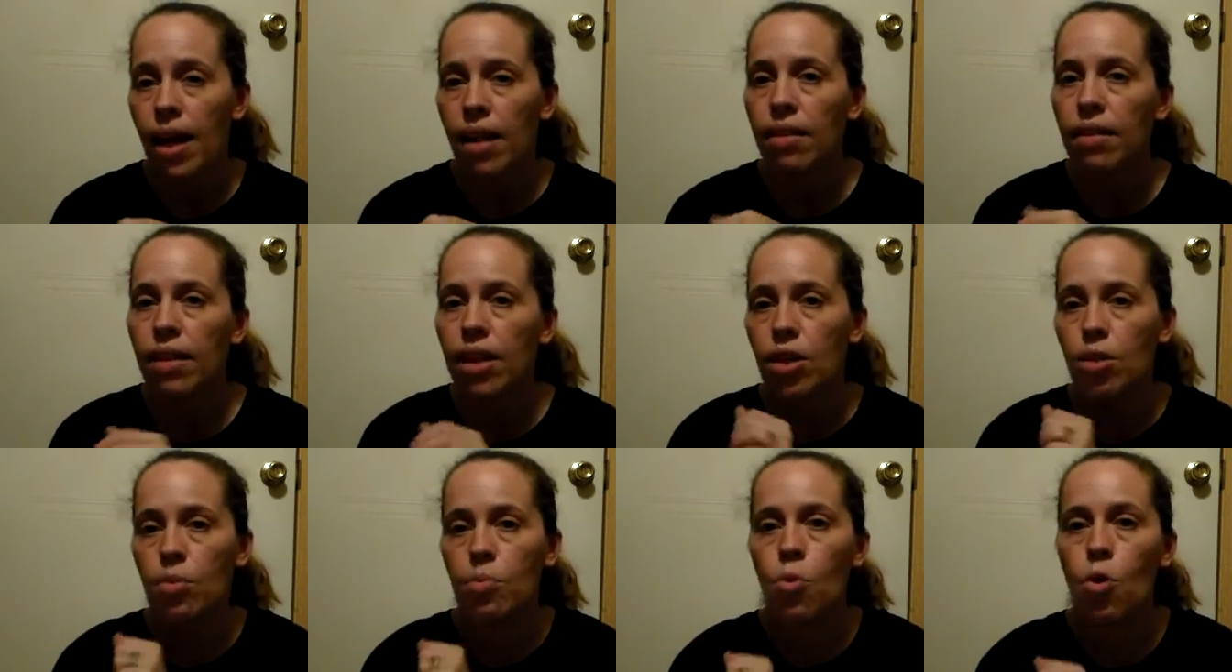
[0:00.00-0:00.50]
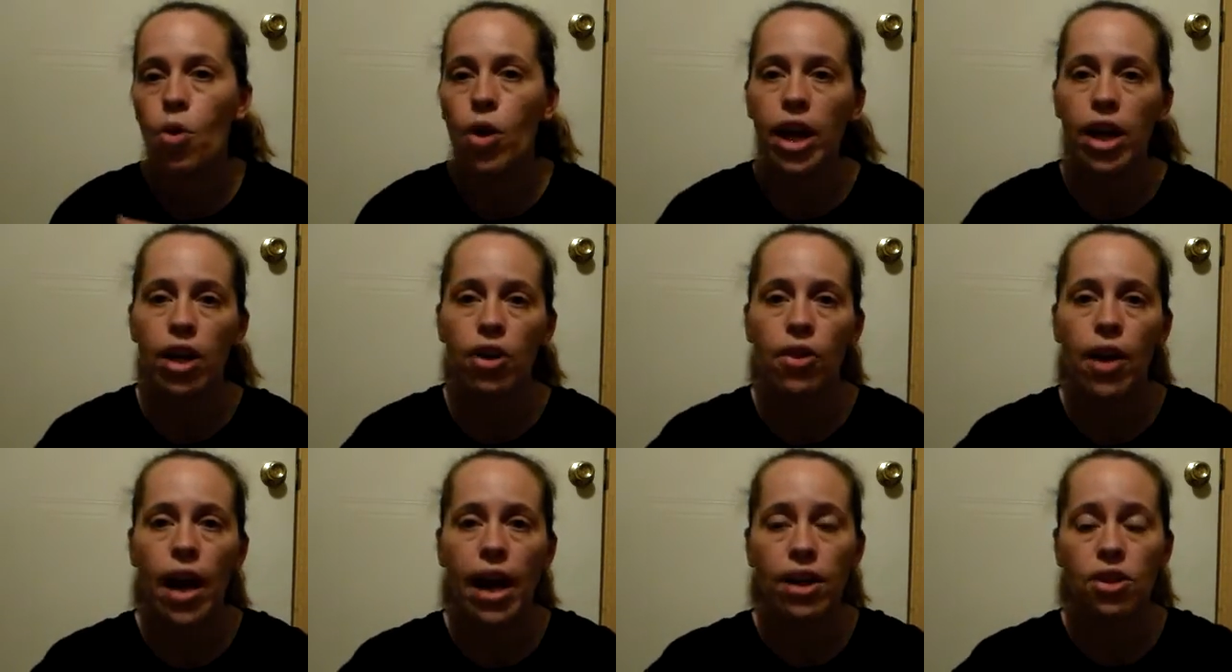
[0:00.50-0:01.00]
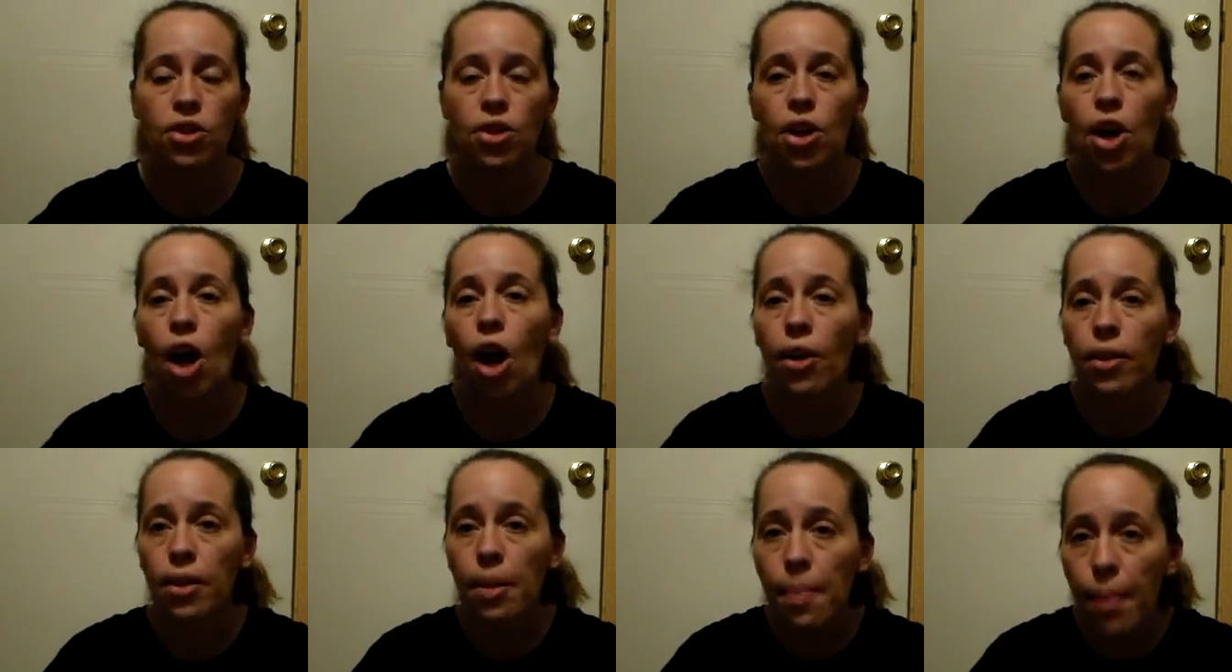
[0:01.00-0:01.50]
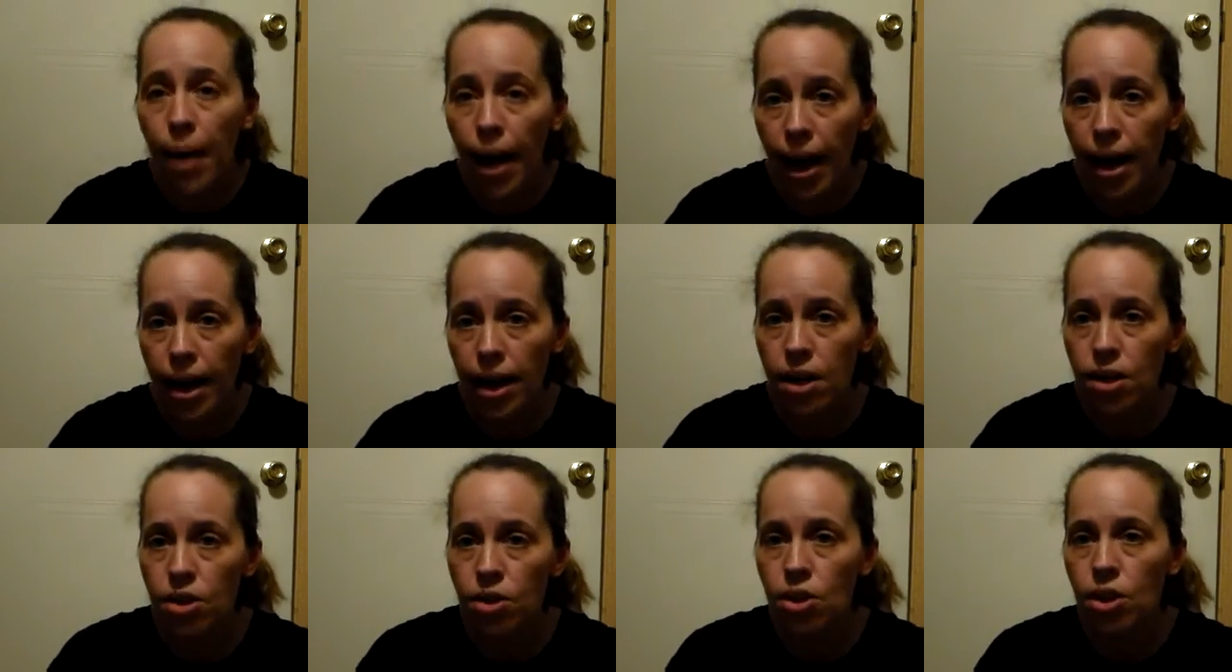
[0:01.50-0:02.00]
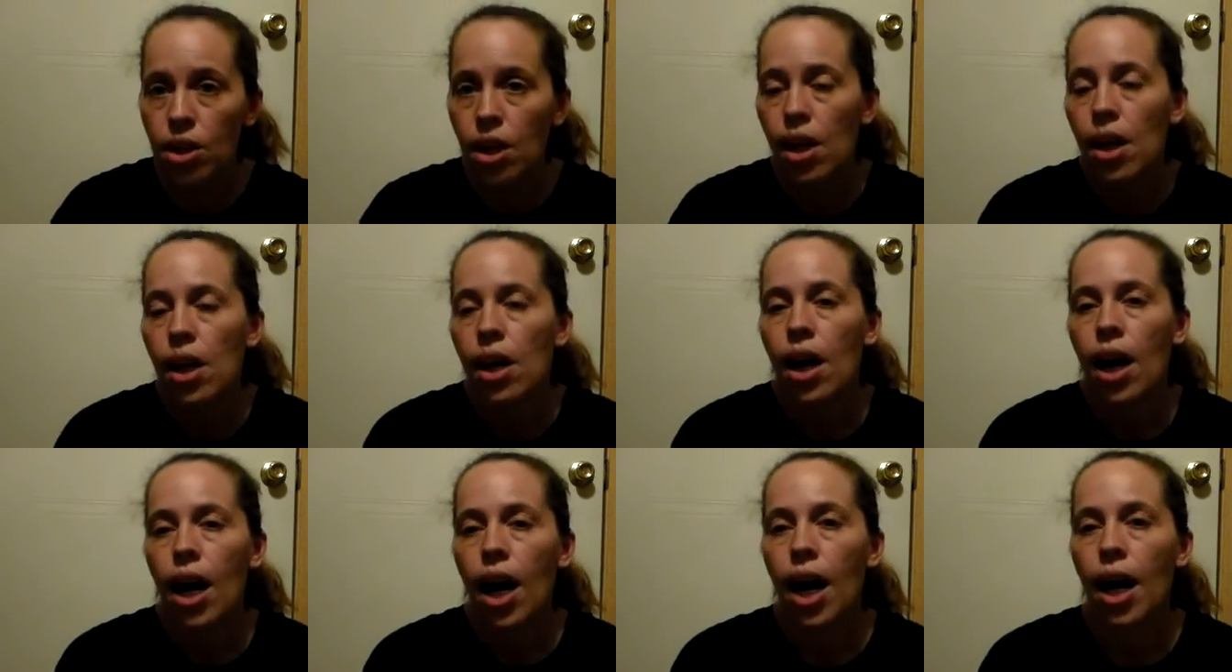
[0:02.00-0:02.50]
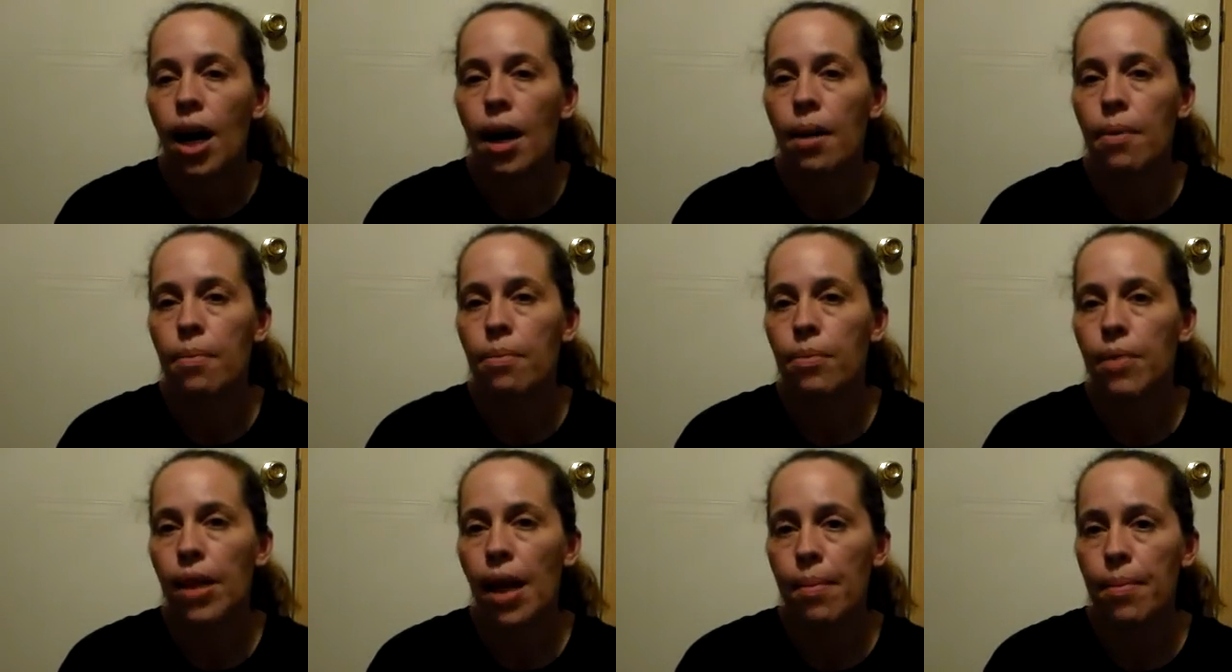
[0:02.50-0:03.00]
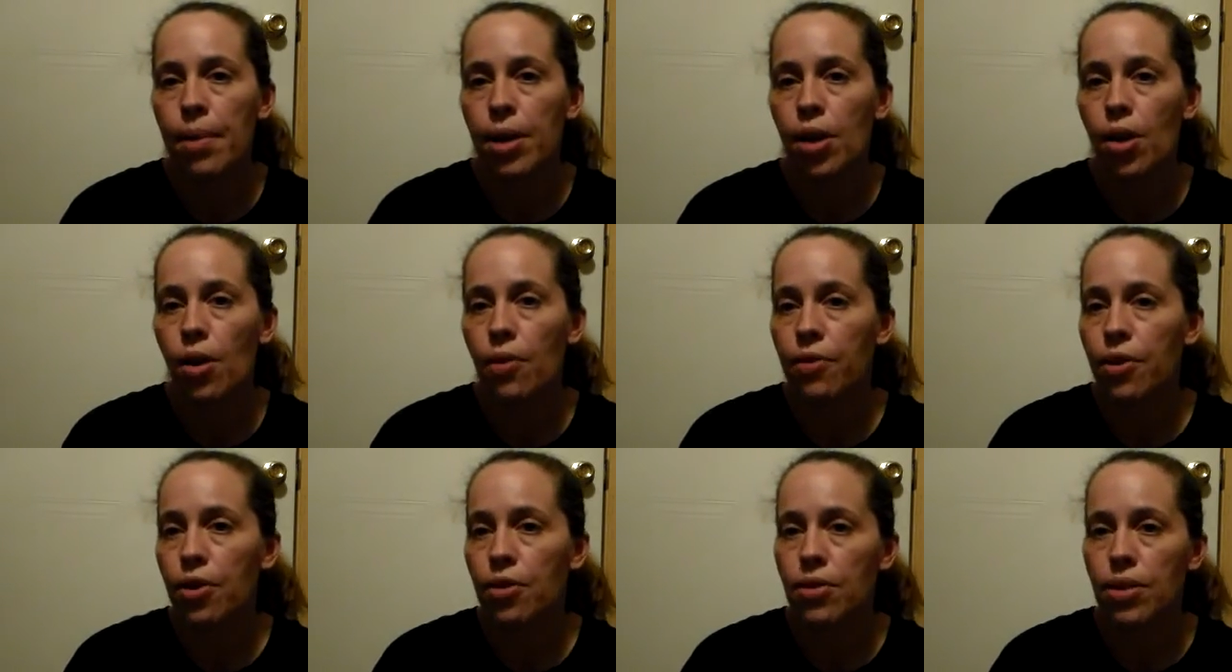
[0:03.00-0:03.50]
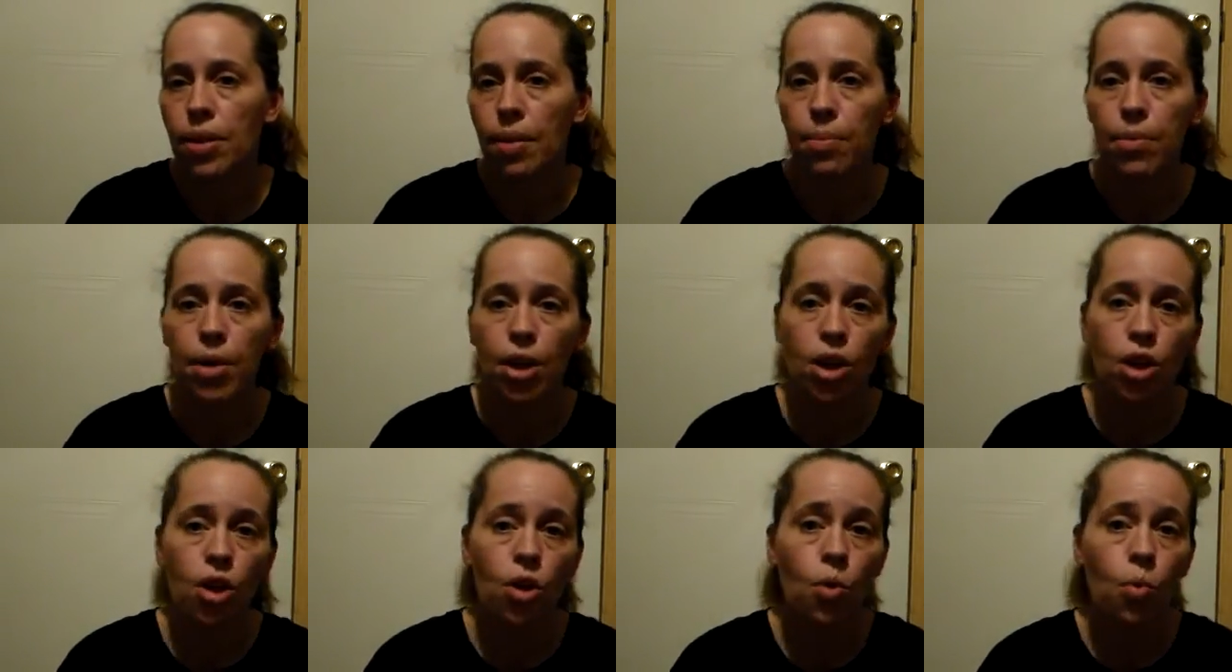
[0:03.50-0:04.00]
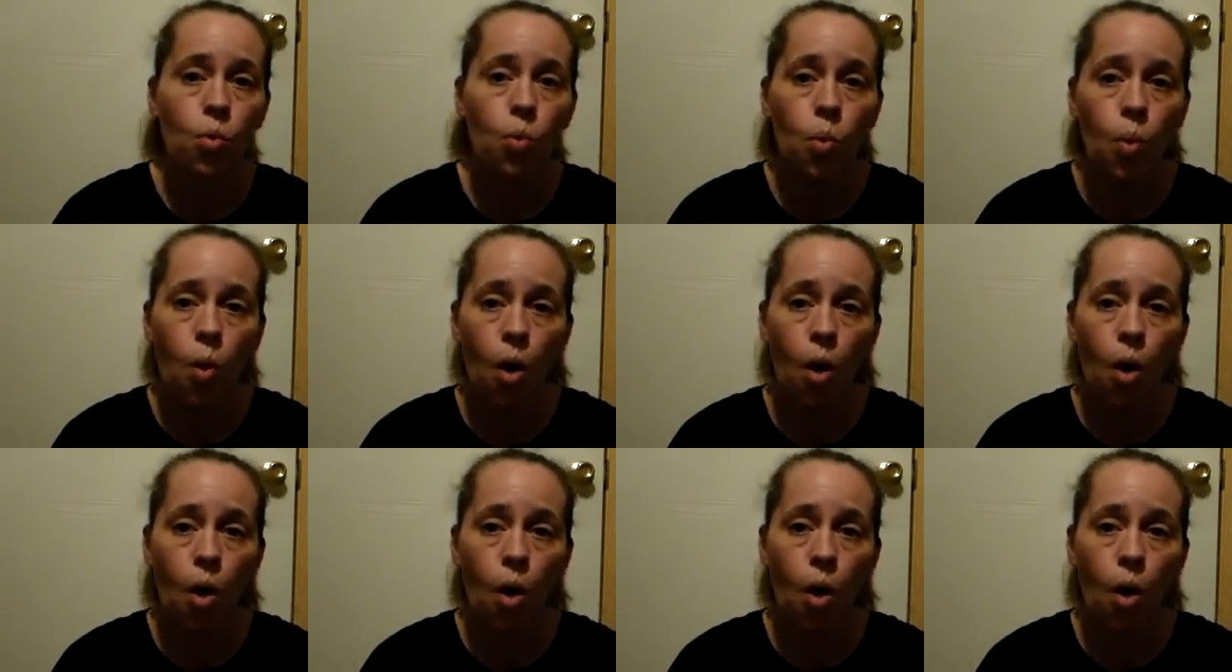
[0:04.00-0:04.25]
like a little more interaction on the page um, let me know if there's something